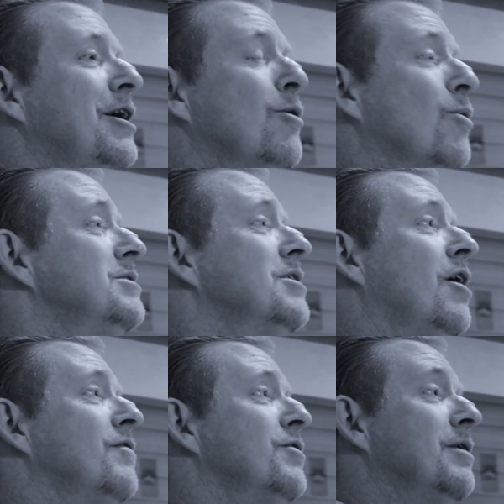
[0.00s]
He wasn't
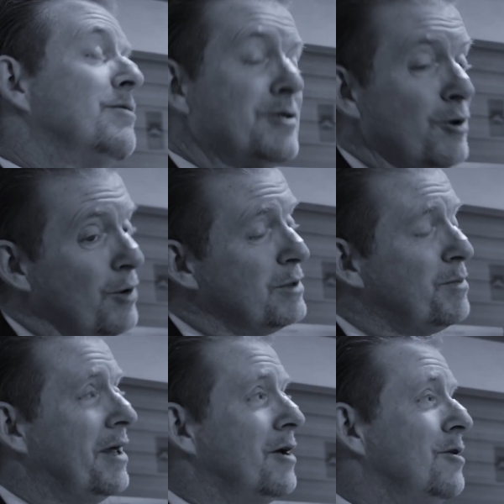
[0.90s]
off duty. He certainly was
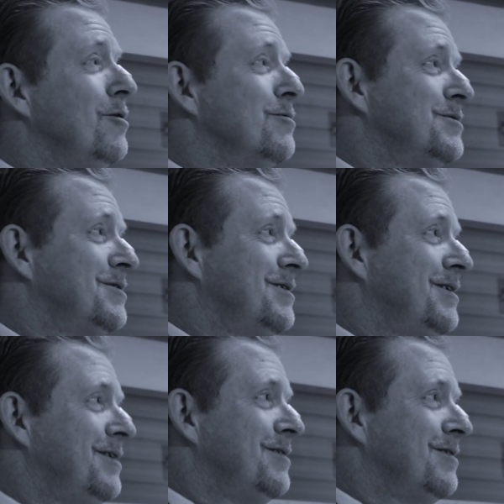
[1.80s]
plain clothes.
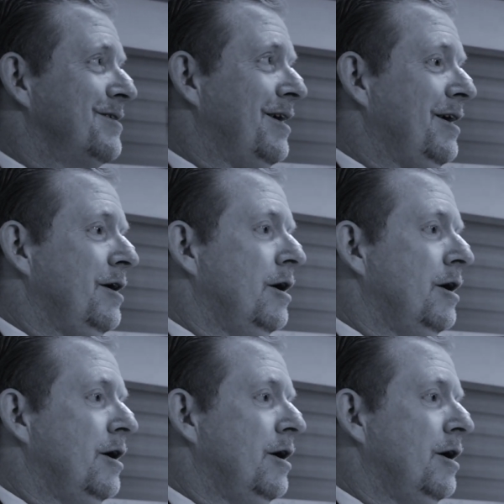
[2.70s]
Okay.